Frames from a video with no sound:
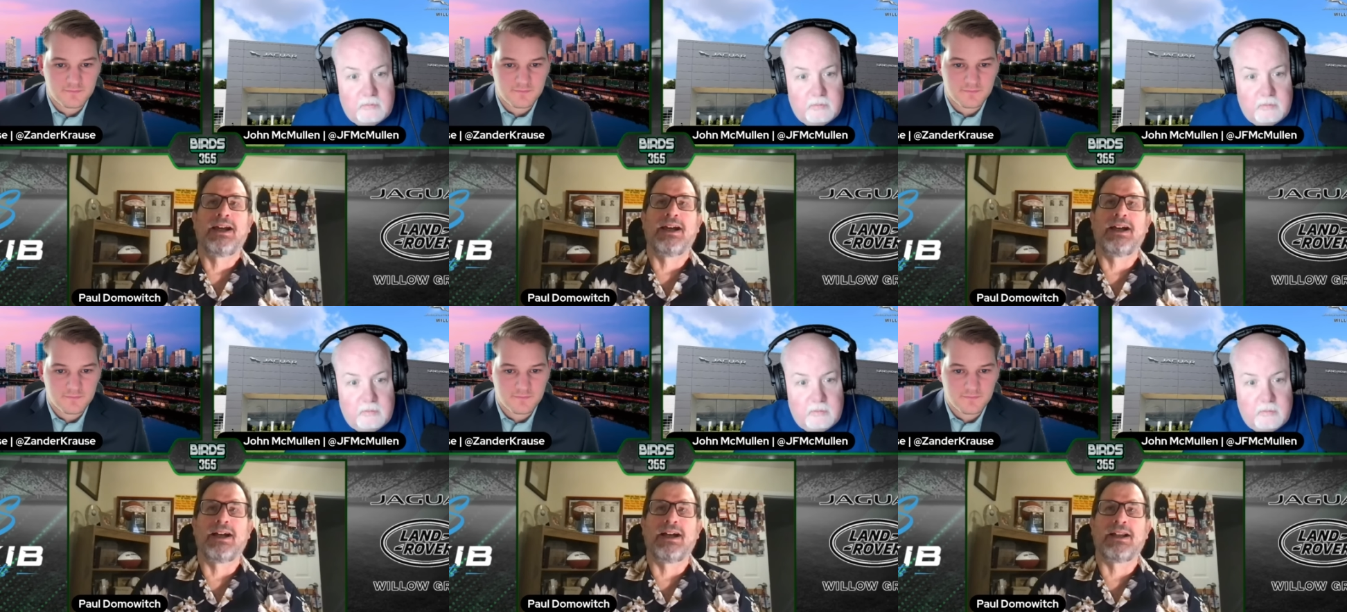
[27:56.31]

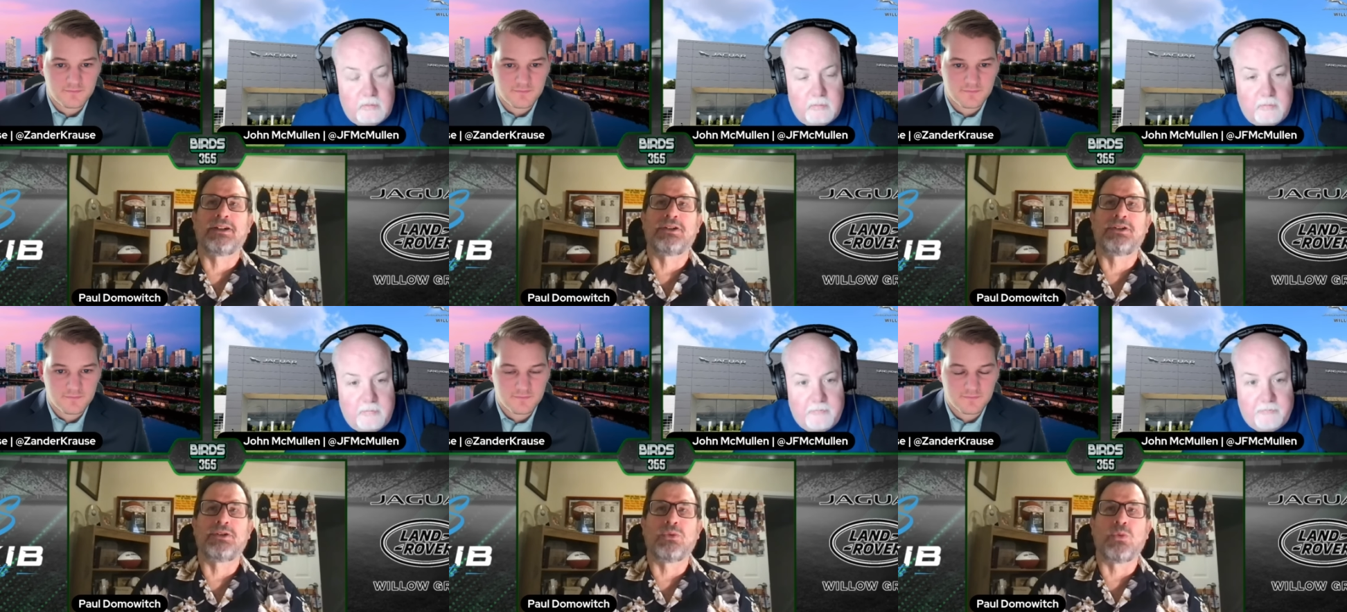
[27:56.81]
Speaker 1: uh,
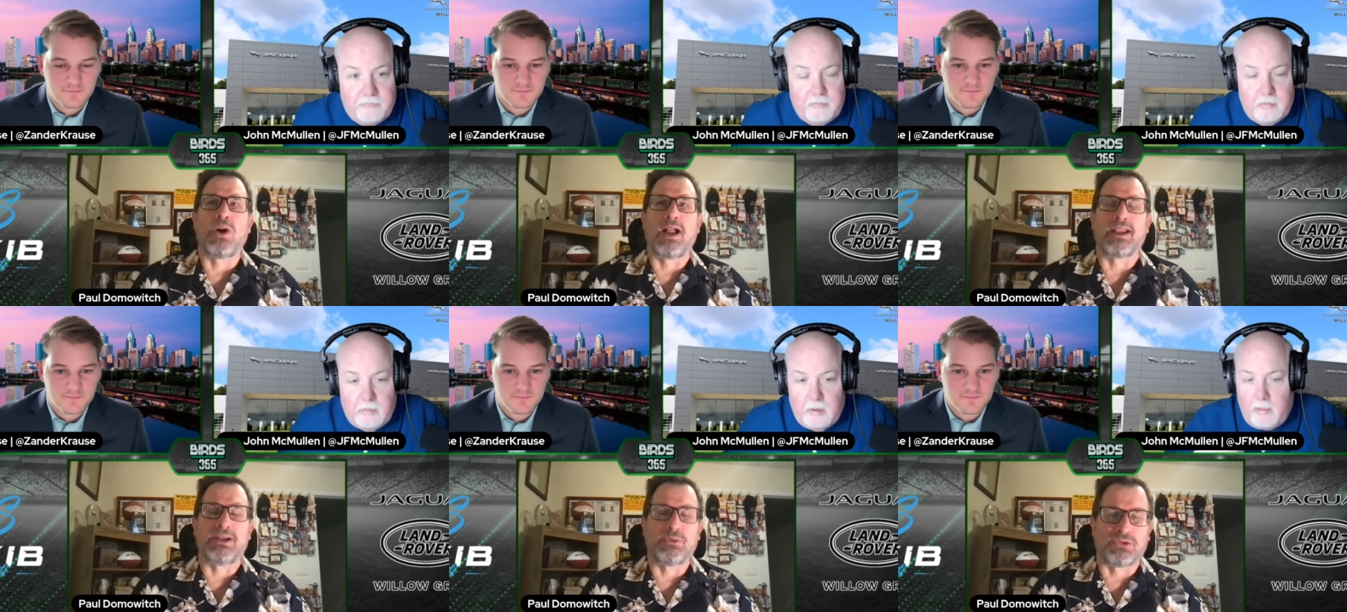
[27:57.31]

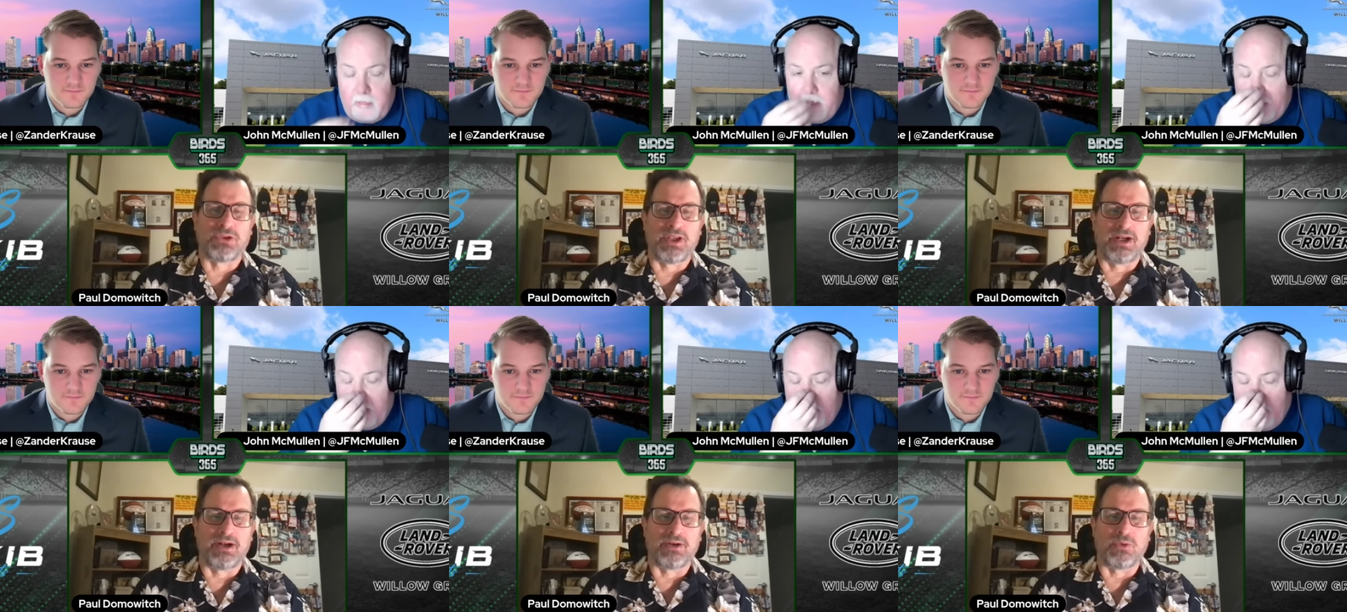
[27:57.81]
while he was
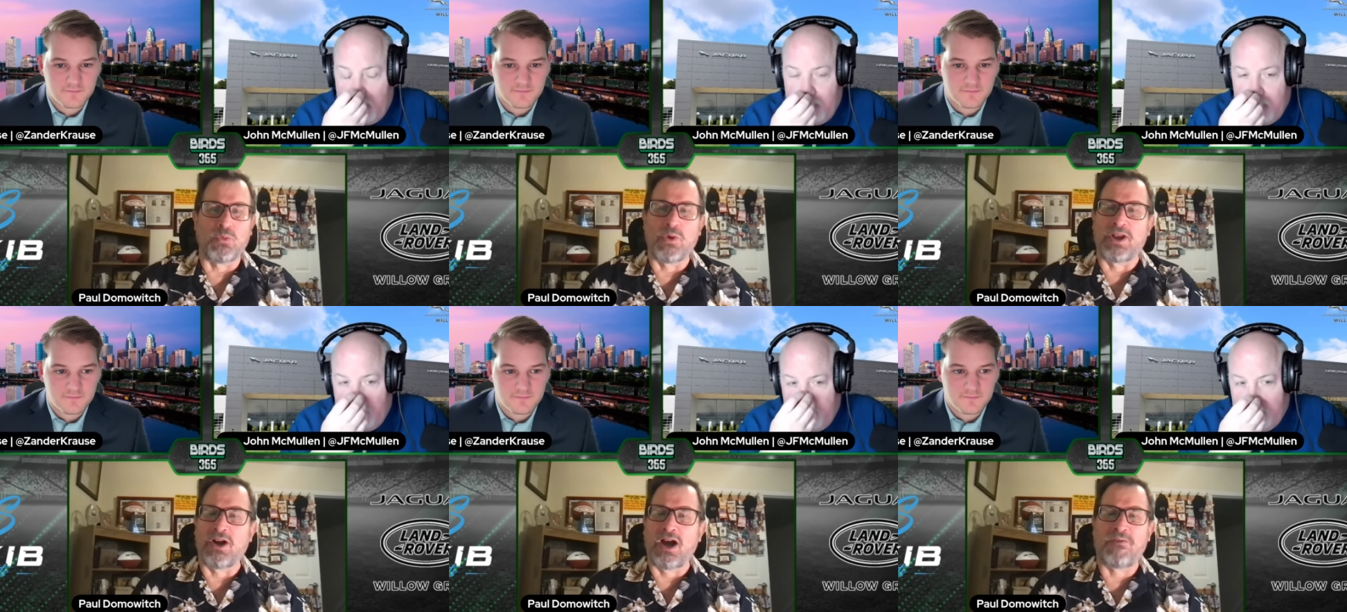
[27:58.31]
there
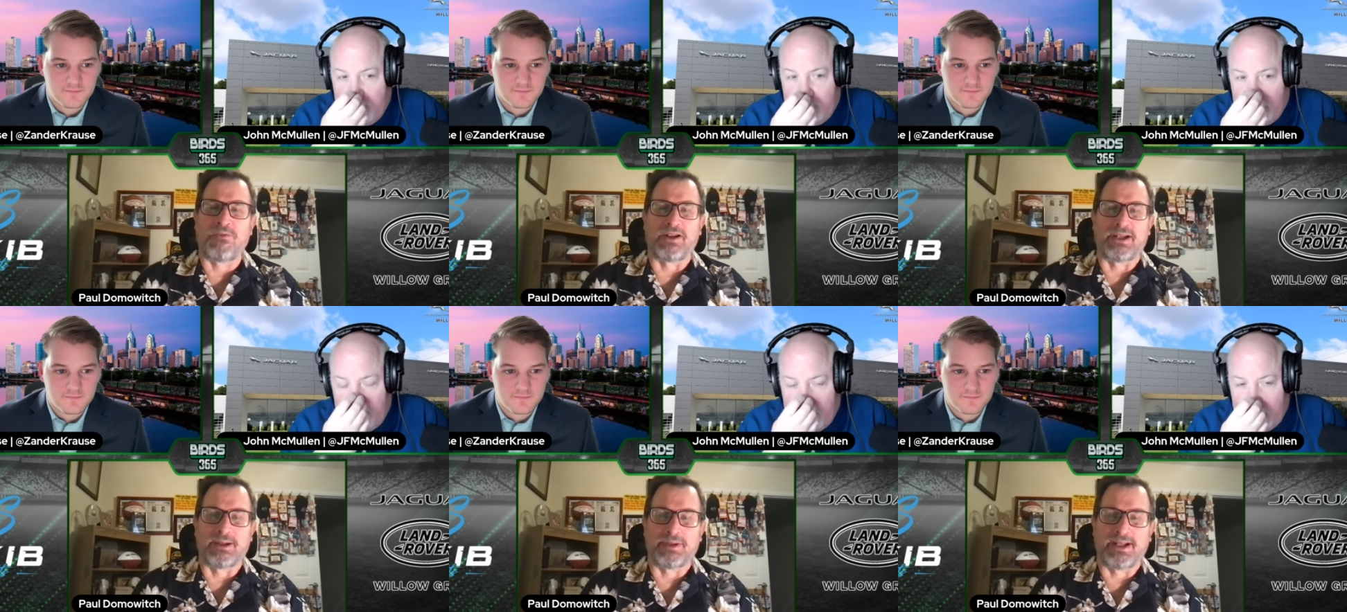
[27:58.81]
went off
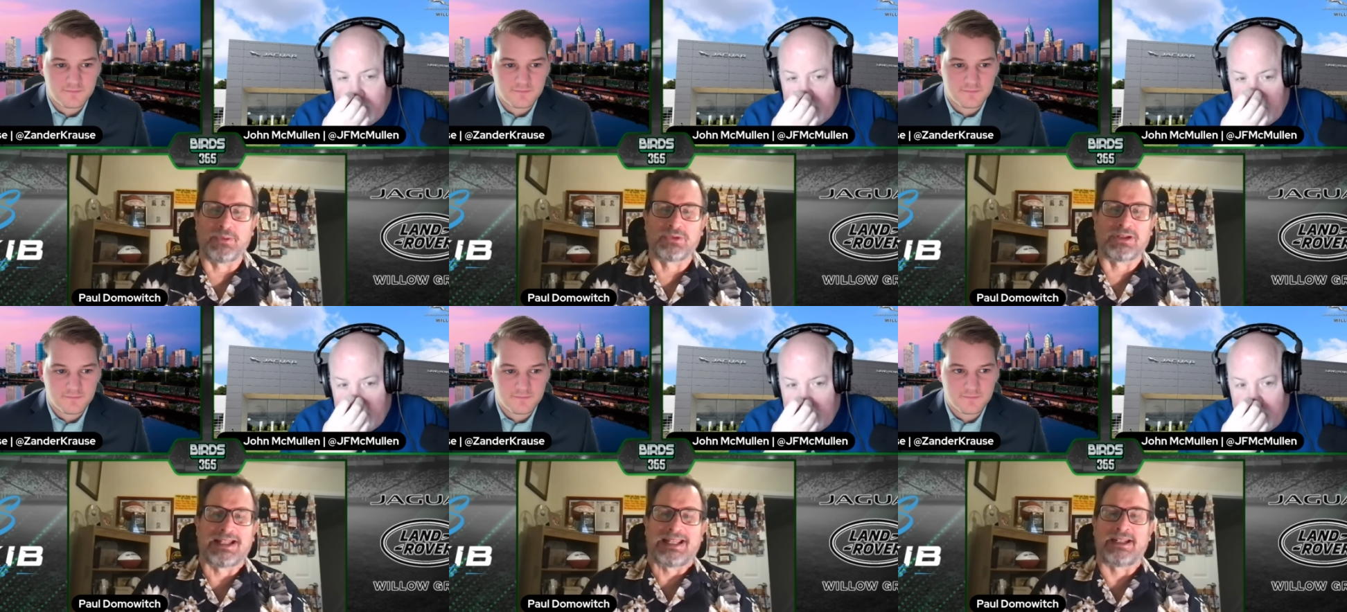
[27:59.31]
on him, and that
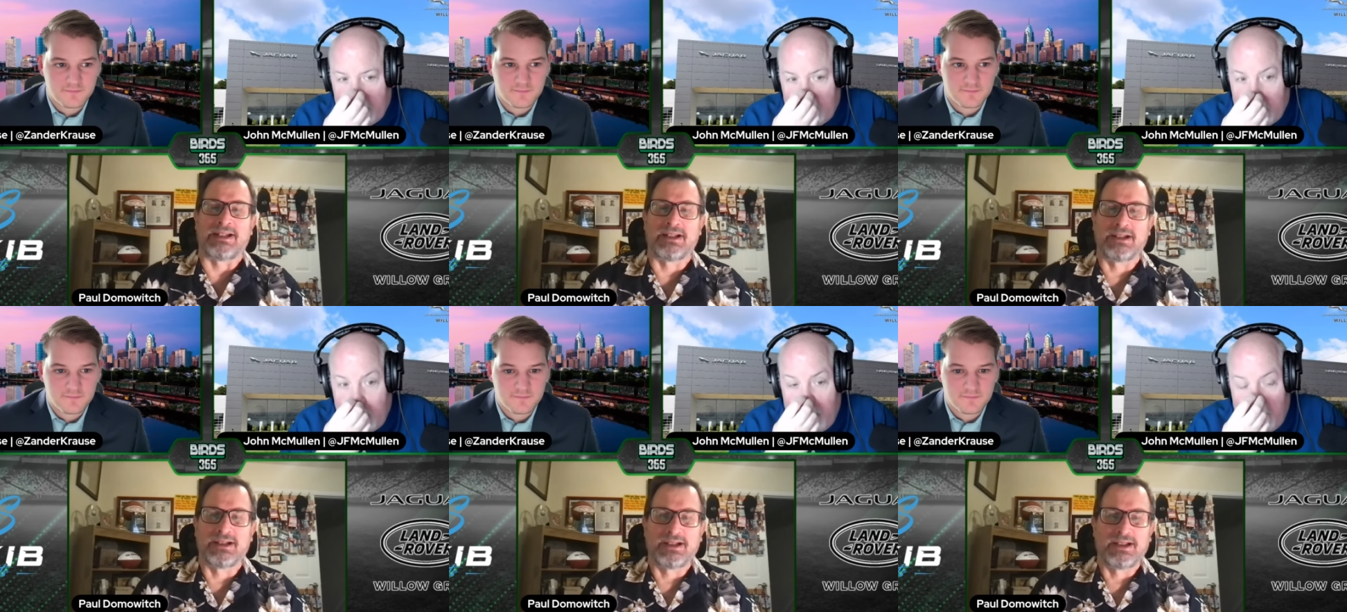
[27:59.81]
was Lane.
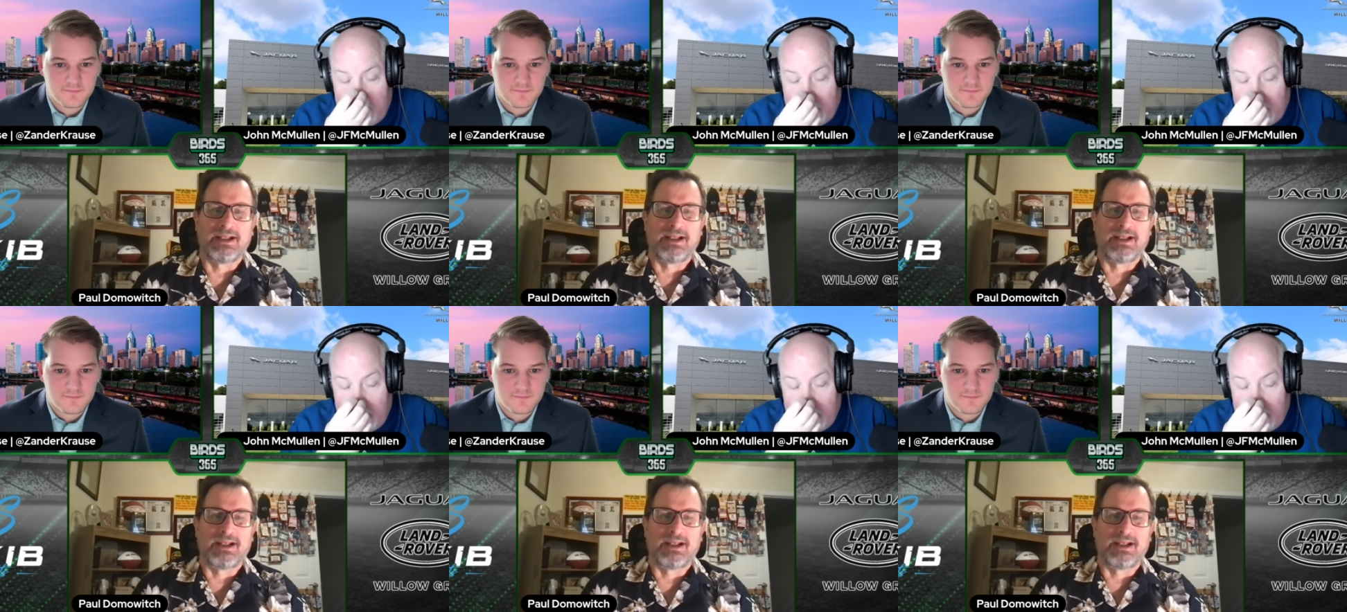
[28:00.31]
Lane,